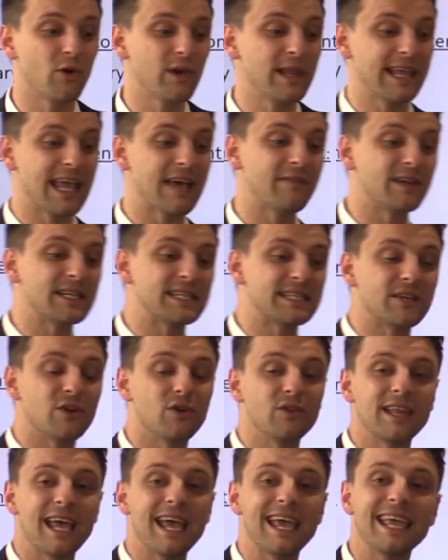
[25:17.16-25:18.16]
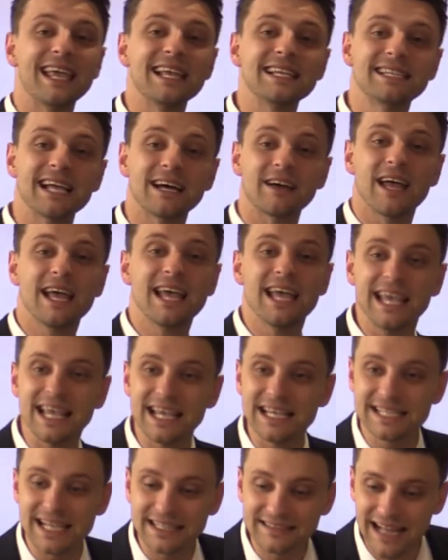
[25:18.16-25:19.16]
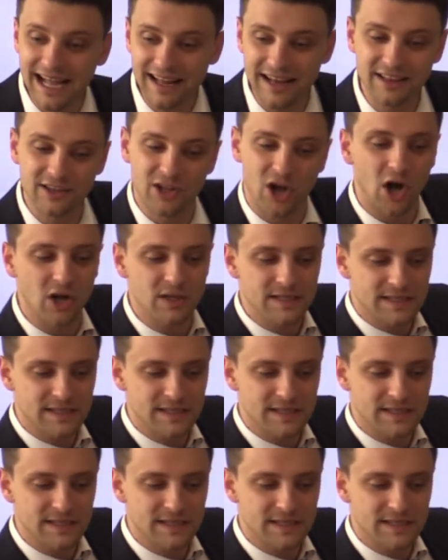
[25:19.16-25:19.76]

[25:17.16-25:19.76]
I'm rolling every single day. Is a direct